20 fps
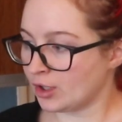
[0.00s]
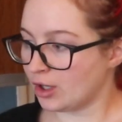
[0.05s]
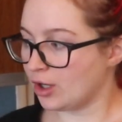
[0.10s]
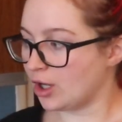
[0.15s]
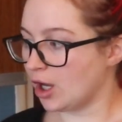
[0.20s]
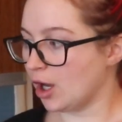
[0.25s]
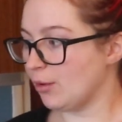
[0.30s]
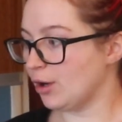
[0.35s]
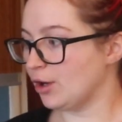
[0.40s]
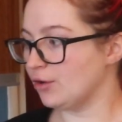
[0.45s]

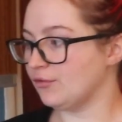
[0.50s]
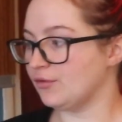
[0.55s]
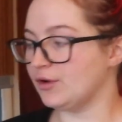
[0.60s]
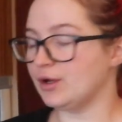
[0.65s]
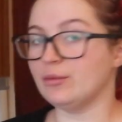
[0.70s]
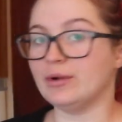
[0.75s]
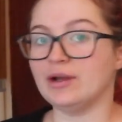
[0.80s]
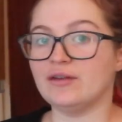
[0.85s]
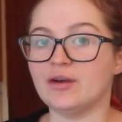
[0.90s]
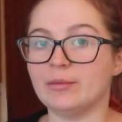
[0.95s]
go over
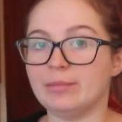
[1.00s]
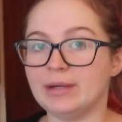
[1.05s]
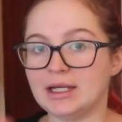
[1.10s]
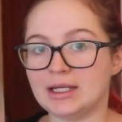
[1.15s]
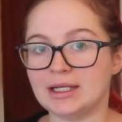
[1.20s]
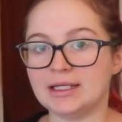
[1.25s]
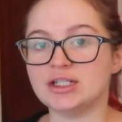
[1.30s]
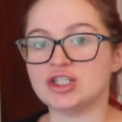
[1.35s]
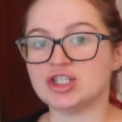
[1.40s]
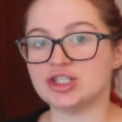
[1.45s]
it with a bit
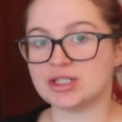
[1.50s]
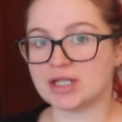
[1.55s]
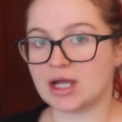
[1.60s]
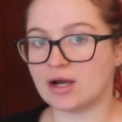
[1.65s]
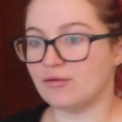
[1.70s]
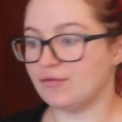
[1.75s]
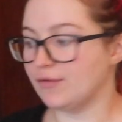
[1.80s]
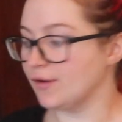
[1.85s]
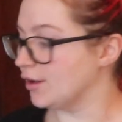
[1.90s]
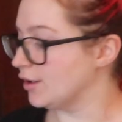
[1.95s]
of kitchen
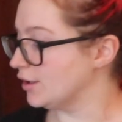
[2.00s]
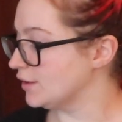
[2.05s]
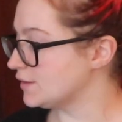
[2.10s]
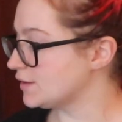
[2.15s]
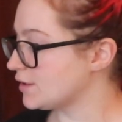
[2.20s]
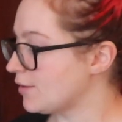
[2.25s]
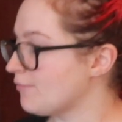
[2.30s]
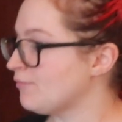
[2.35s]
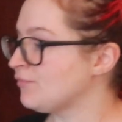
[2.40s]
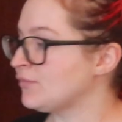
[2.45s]
towel
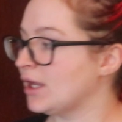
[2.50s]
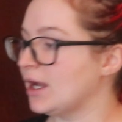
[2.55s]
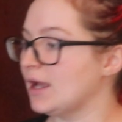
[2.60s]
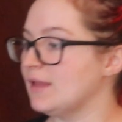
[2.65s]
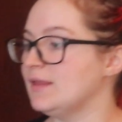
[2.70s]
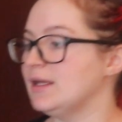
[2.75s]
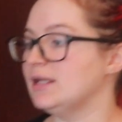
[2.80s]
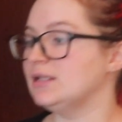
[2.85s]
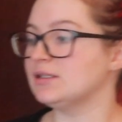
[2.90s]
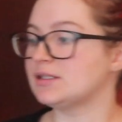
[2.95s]
first,
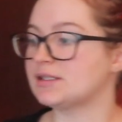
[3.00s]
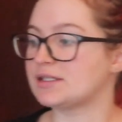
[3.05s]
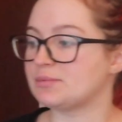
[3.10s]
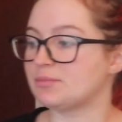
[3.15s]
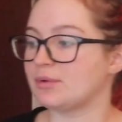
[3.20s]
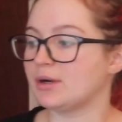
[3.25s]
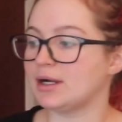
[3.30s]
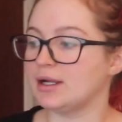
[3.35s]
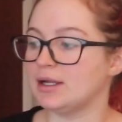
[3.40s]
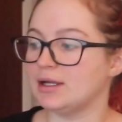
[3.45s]
and then
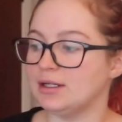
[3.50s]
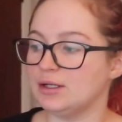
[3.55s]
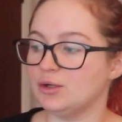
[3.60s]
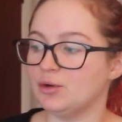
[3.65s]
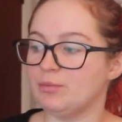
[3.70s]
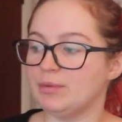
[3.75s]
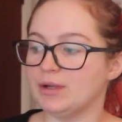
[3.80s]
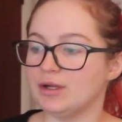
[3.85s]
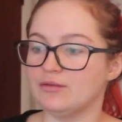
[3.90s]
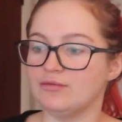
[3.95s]
spray a little
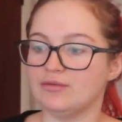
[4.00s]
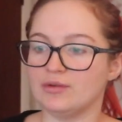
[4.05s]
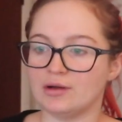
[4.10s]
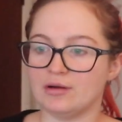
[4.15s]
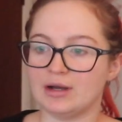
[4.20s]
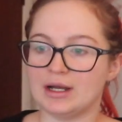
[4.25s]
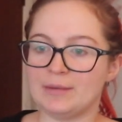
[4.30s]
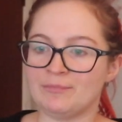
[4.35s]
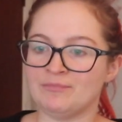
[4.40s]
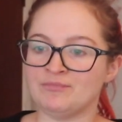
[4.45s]
bit of
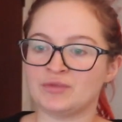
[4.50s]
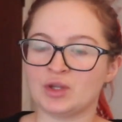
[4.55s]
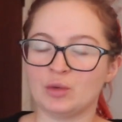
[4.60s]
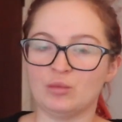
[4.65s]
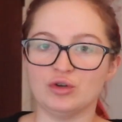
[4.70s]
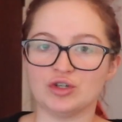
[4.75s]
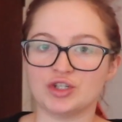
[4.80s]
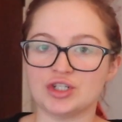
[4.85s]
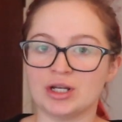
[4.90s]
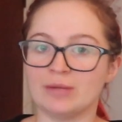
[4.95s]
like
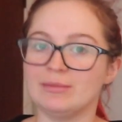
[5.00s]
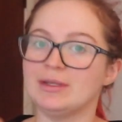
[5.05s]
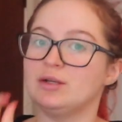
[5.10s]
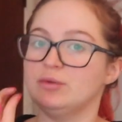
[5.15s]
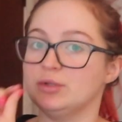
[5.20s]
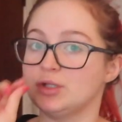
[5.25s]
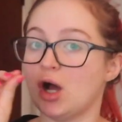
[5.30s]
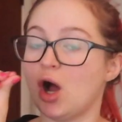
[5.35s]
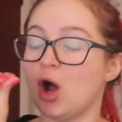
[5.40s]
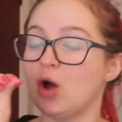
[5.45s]
washing up
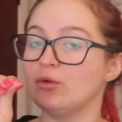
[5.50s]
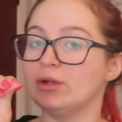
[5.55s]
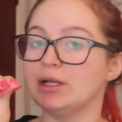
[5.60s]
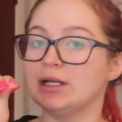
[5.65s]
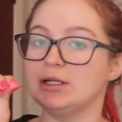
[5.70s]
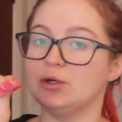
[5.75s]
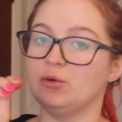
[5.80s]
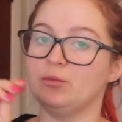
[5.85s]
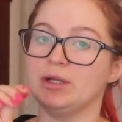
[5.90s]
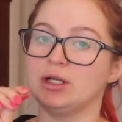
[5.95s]
liquid, only a
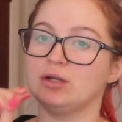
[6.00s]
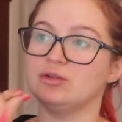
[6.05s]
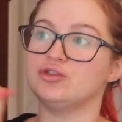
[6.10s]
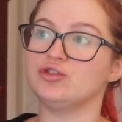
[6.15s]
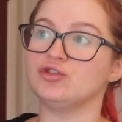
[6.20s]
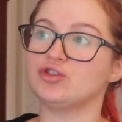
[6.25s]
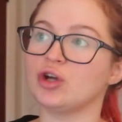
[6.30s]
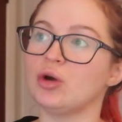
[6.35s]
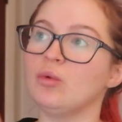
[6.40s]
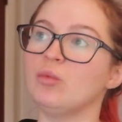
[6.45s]
little bit, because
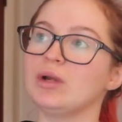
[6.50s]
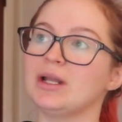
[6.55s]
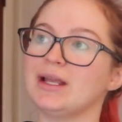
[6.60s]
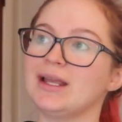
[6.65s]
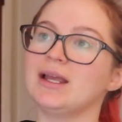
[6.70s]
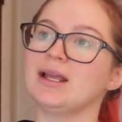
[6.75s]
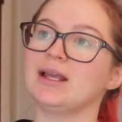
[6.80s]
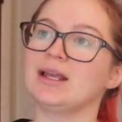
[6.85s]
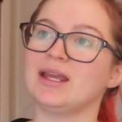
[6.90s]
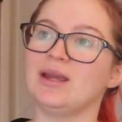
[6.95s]
you don't want to
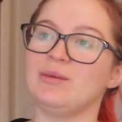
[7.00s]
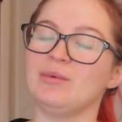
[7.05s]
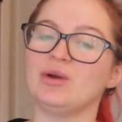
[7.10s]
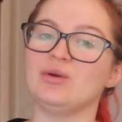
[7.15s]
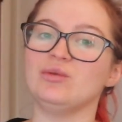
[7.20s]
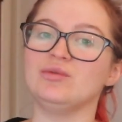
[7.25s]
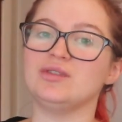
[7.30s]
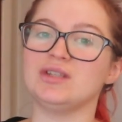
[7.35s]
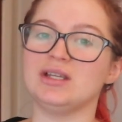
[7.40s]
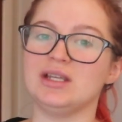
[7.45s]
get
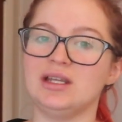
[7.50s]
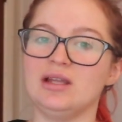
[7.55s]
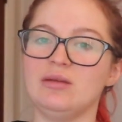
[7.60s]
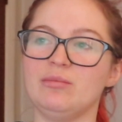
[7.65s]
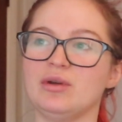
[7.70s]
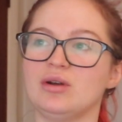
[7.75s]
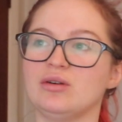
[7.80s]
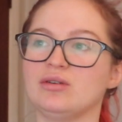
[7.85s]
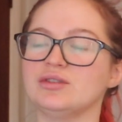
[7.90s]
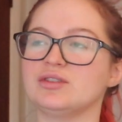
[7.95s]
chemicals in it,
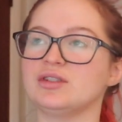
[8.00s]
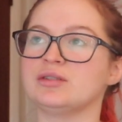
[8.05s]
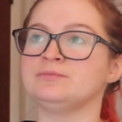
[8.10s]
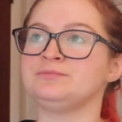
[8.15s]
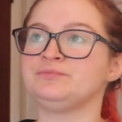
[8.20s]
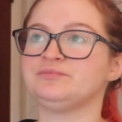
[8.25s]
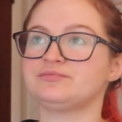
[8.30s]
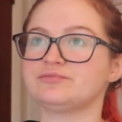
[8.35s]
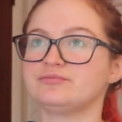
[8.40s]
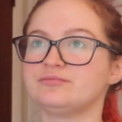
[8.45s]
because
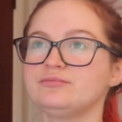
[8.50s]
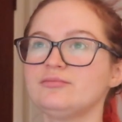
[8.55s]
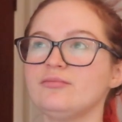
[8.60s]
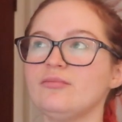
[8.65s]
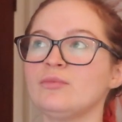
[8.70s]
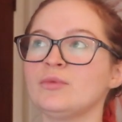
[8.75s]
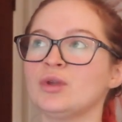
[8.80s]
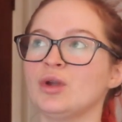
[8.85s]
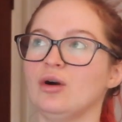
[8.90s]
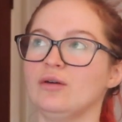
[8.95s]

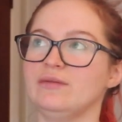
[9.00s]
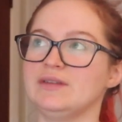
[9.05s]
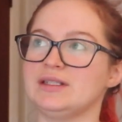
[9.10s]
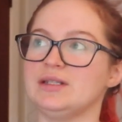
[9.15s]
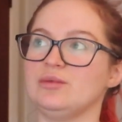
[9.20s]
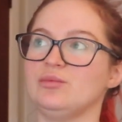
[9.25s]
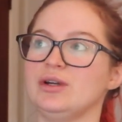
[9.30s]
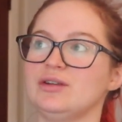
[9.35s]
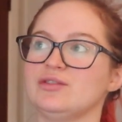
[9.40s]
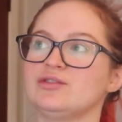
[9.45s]

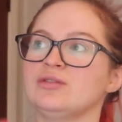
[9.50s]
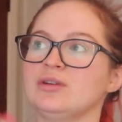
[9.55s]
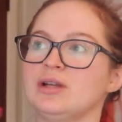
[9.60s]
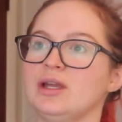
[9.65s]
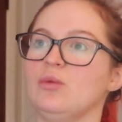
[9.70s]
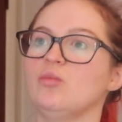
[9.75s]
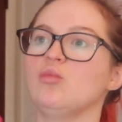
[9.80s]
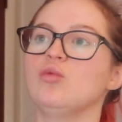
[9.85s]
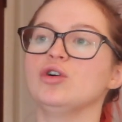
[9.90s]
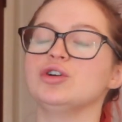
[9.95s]
obviously where it's not
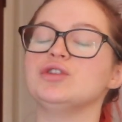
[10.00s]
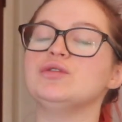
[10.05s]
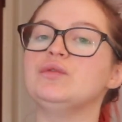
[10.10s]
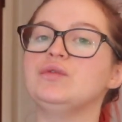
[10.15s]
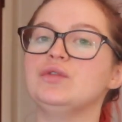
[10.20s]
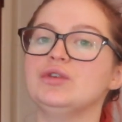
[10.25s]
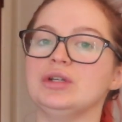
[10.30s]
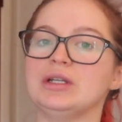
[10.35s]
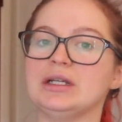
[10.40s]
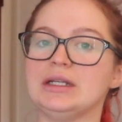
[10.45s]
getting washed
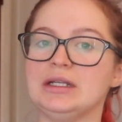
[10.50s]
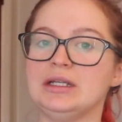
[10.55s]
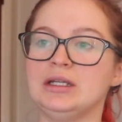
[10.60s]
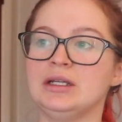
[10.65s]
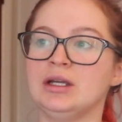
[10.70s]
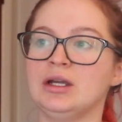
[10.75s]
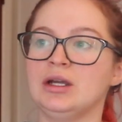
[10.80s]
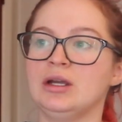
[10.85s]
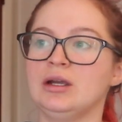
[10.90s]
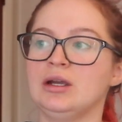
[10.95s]
fully,
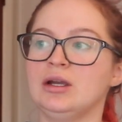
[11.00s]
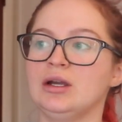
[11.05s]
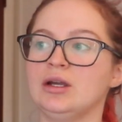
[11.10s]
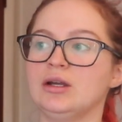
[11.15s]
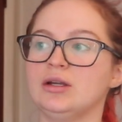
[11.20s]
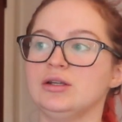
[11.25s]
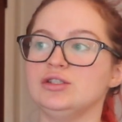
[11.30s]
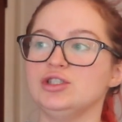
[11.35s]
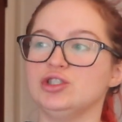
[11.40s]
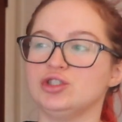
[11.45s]

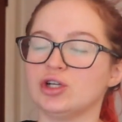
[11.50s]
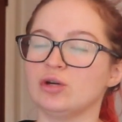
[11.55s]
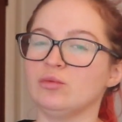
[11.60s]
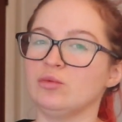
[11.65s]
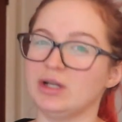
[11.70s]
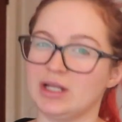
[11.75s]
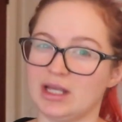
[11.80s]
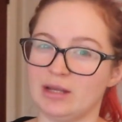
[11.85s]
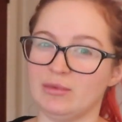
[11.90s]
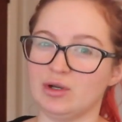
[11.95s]
you don't
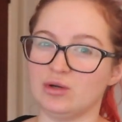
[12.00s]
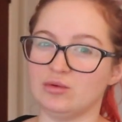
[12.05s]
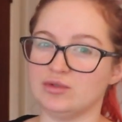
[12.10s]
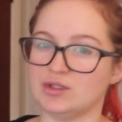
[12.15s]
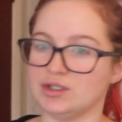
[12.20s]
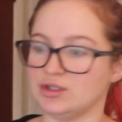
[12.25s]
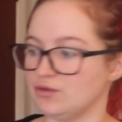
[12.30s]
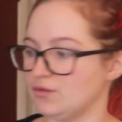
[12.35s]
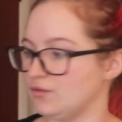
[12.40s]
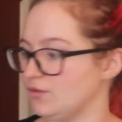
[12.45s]
want chemicals
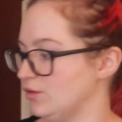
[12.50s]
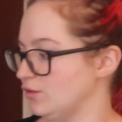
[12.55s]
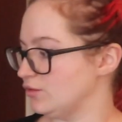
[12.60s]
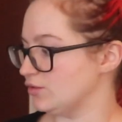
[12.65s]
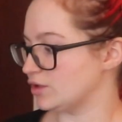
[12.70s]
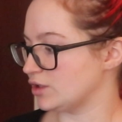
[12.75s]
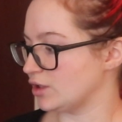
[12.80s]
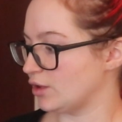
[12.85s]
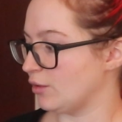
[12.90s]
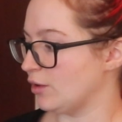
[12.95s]
in your food.
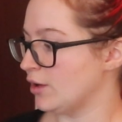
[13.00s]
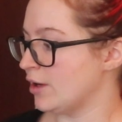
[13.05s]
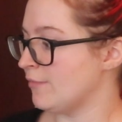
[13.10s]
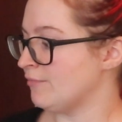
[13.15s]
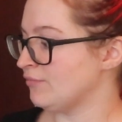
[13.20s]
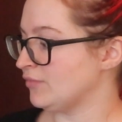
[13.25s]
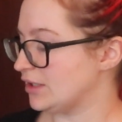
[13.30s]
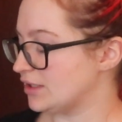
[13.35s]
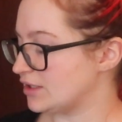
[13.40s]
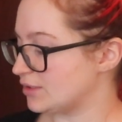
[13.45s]
So
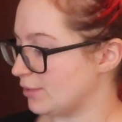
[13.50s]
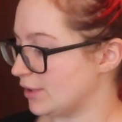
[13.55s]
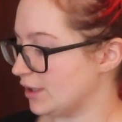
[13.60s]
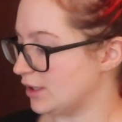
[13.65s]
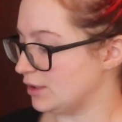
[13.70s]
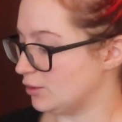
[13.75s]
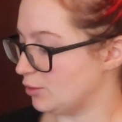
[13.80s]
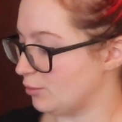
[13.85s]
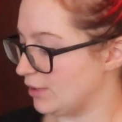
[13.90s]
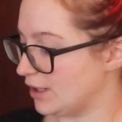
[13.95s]
spray a little